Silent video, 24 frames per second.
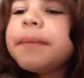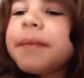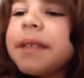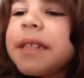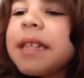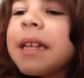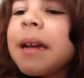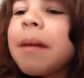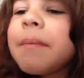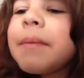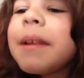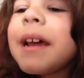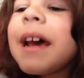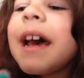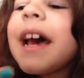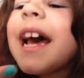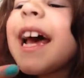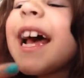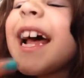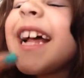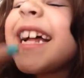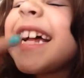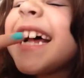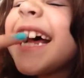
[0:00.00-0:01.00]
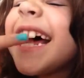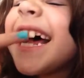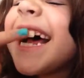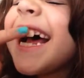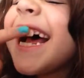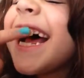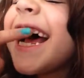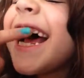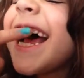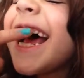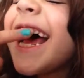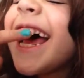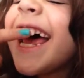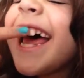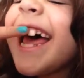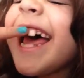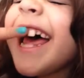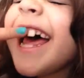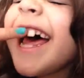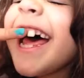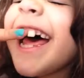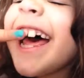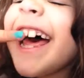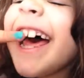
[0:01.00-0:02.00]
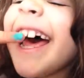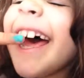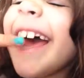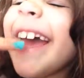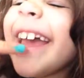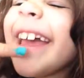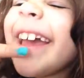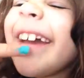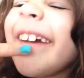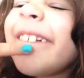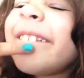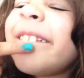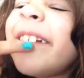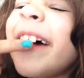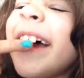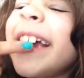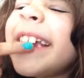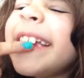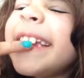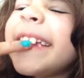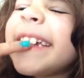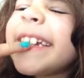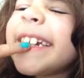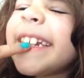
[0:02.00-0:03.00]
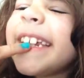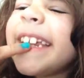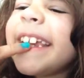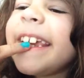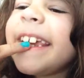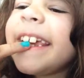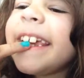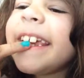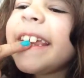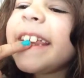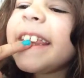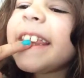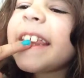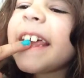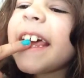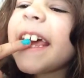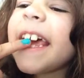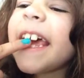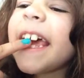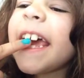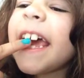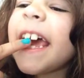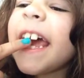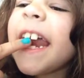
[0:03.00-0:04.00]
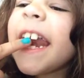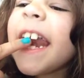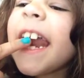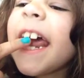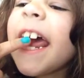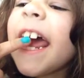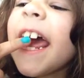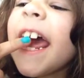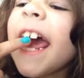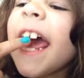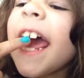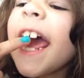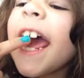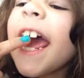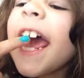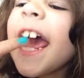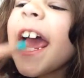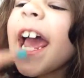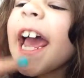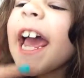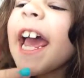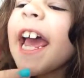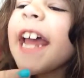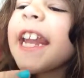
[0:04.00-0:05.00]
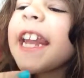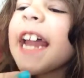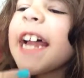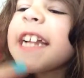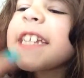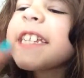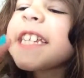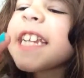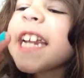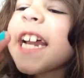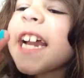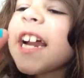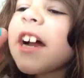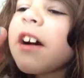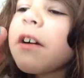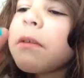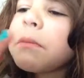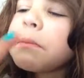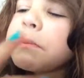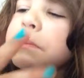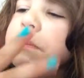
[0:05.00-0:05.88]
Sometimes you push your teeth in, and that's not.